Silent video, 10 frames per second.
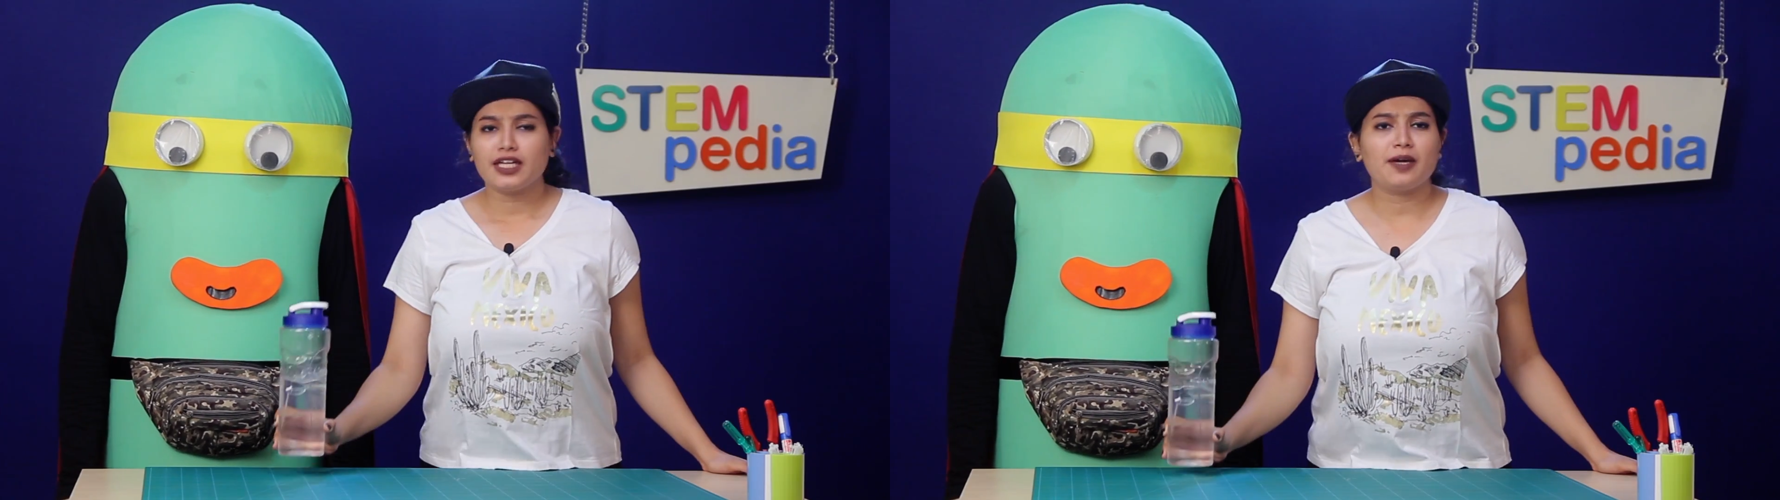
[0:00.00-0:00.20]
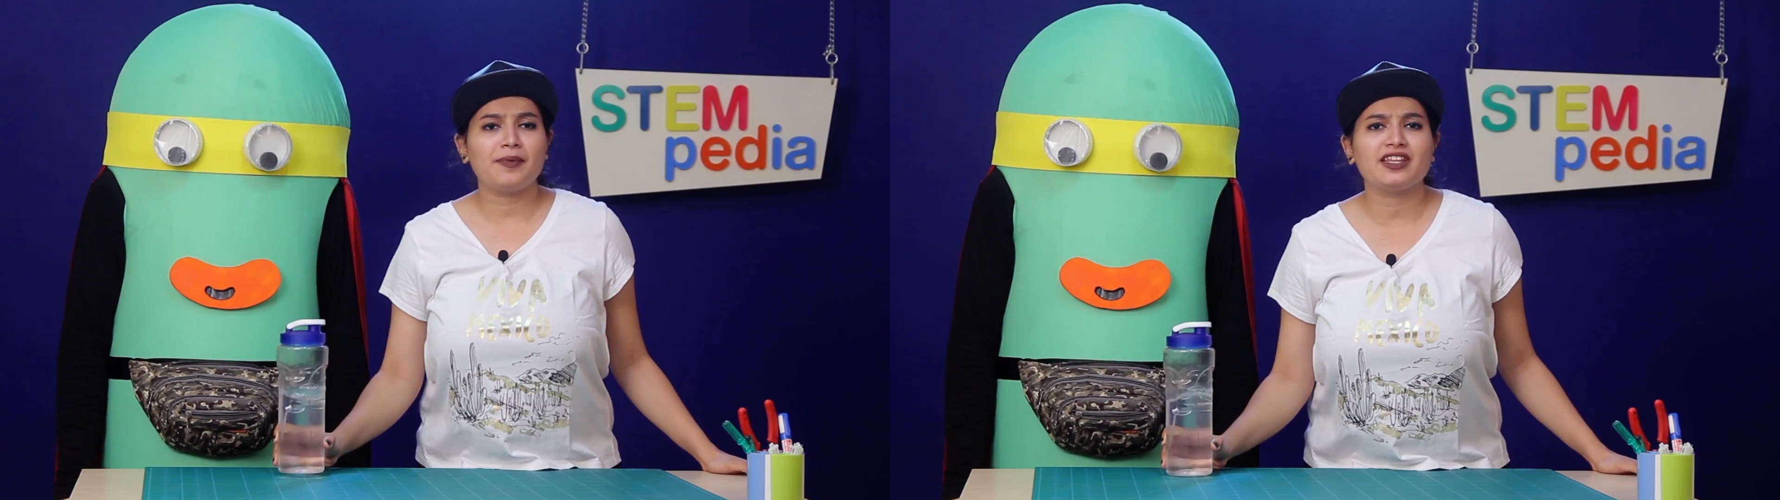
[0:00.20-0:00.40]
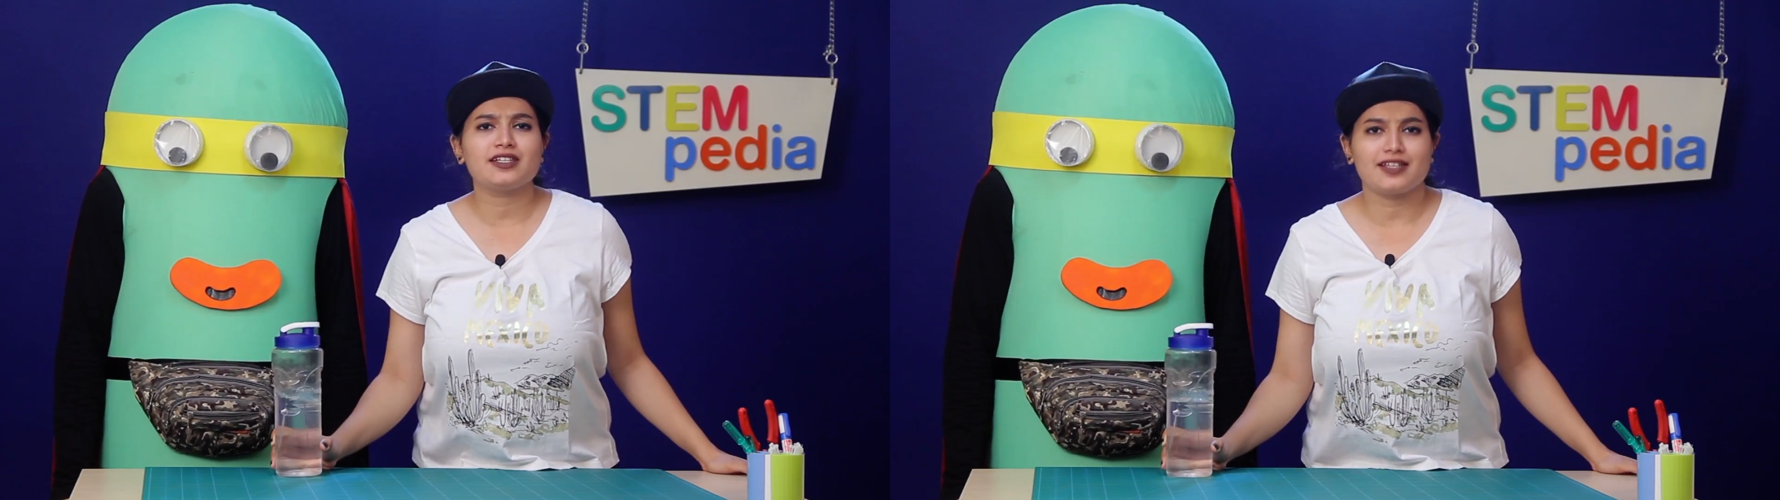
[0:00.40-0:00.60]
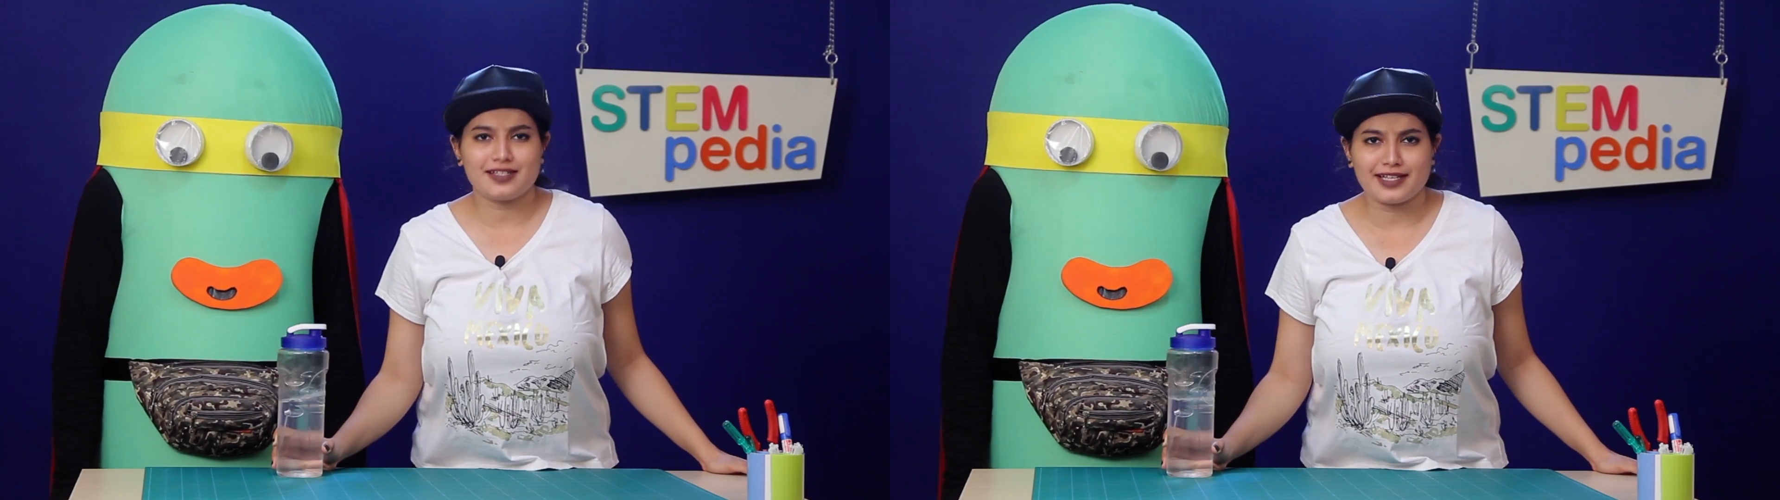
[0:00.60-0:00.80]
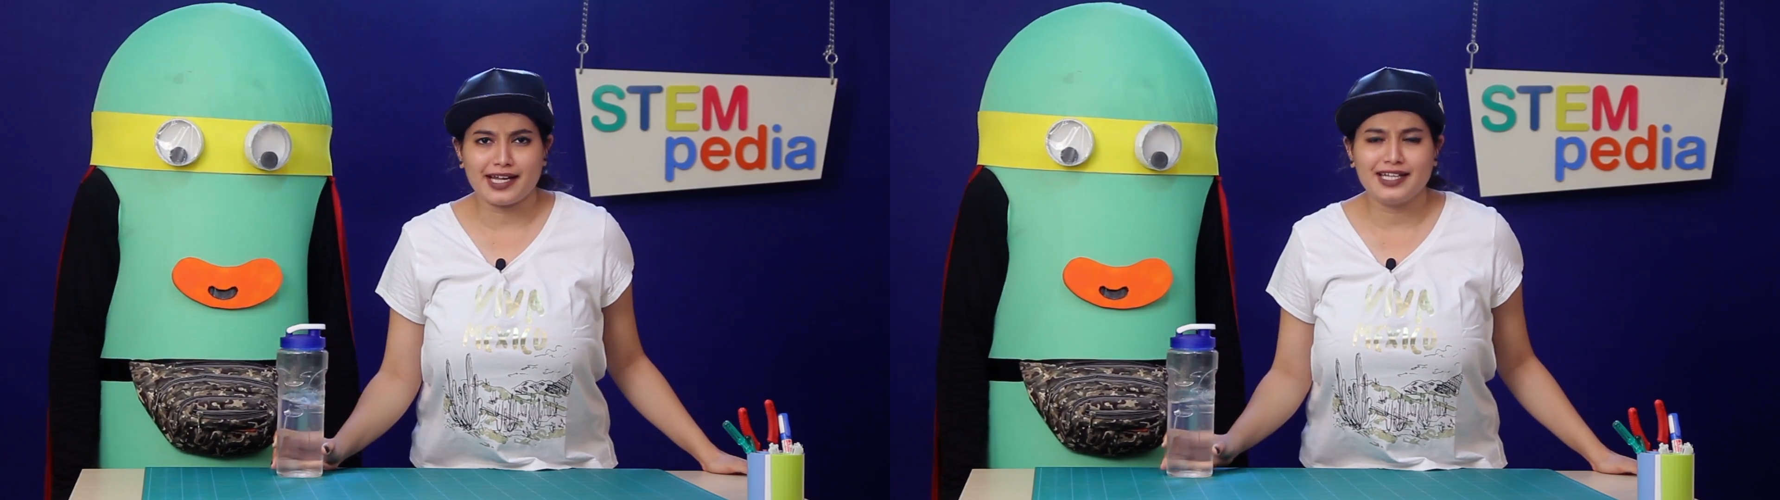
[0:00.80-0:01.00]
Keeping this
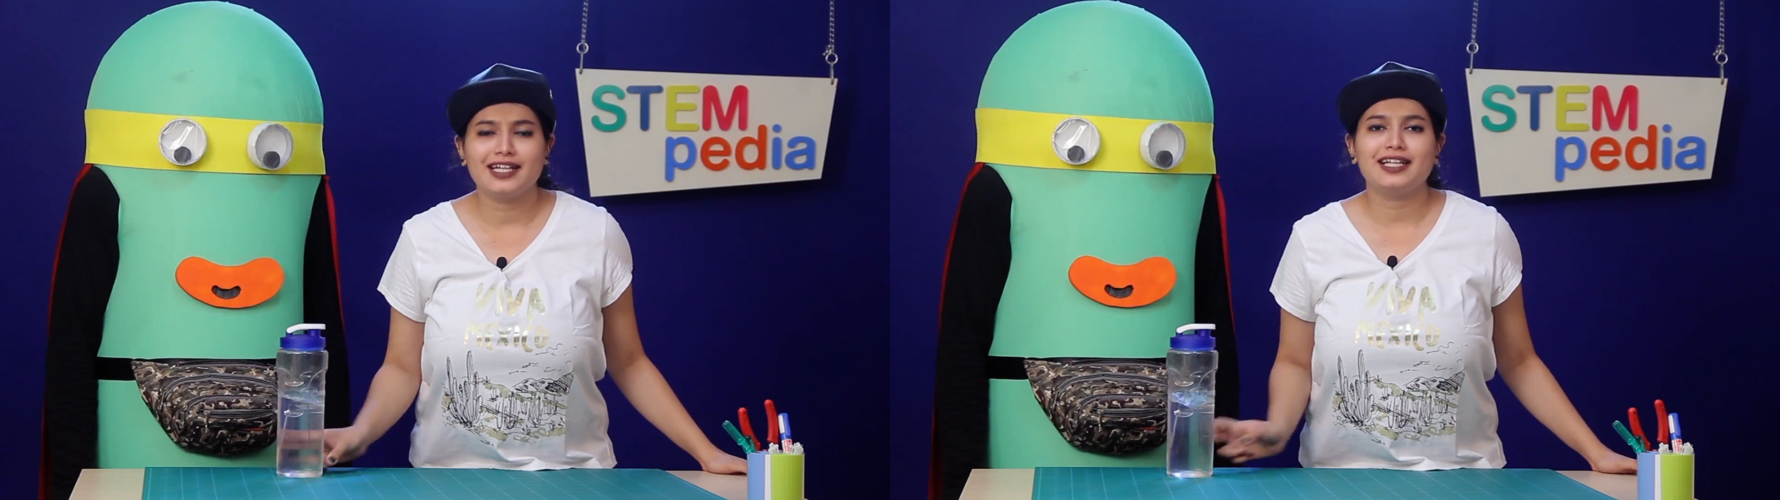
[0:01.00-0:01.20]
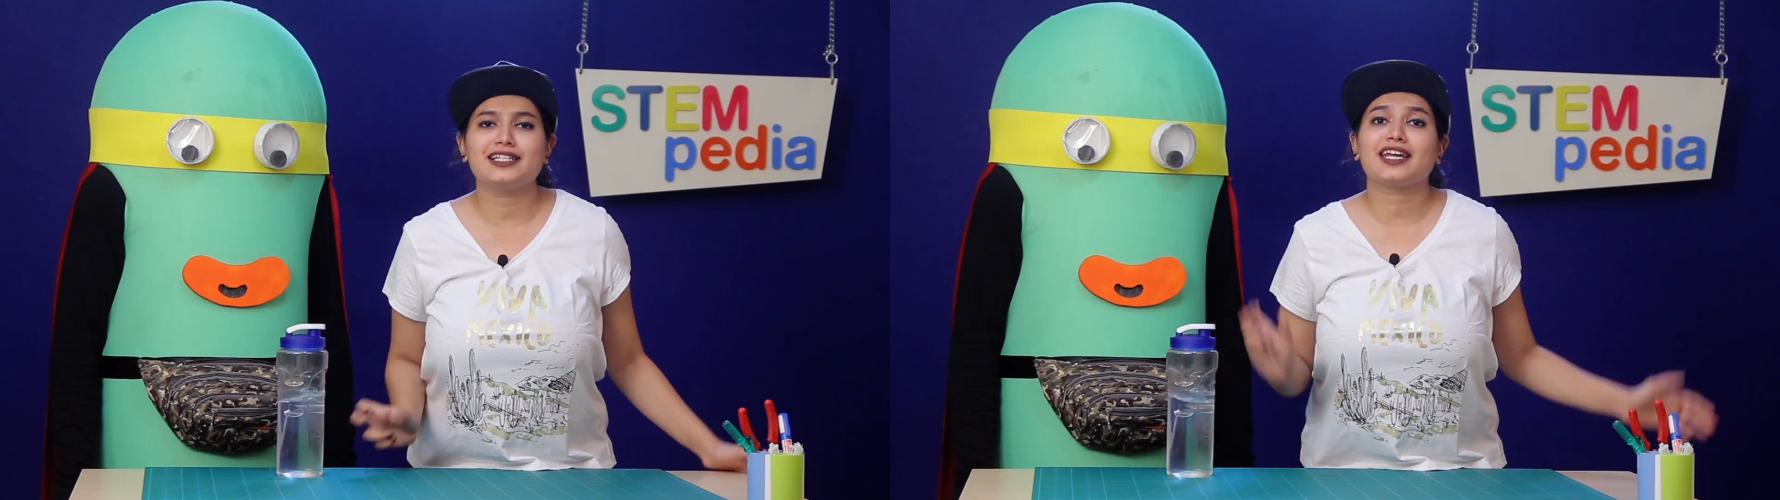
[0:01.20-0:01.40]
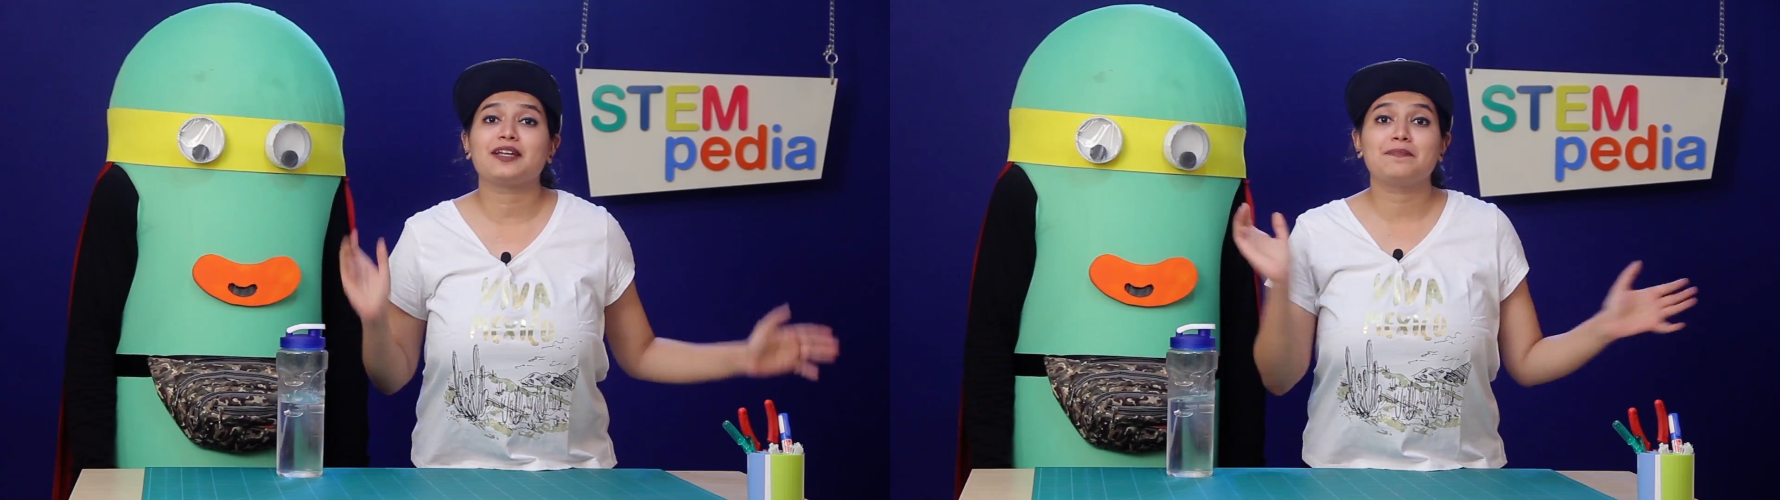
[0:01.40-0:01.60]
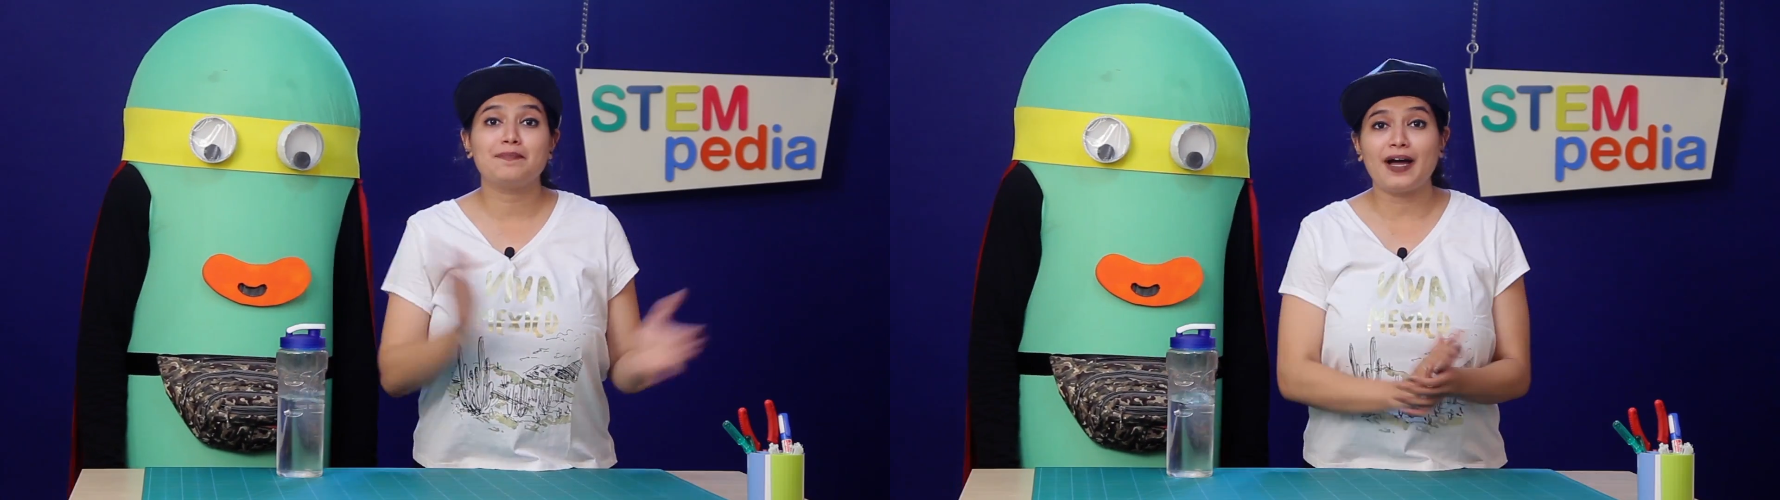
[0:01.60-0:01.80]
aside, let's get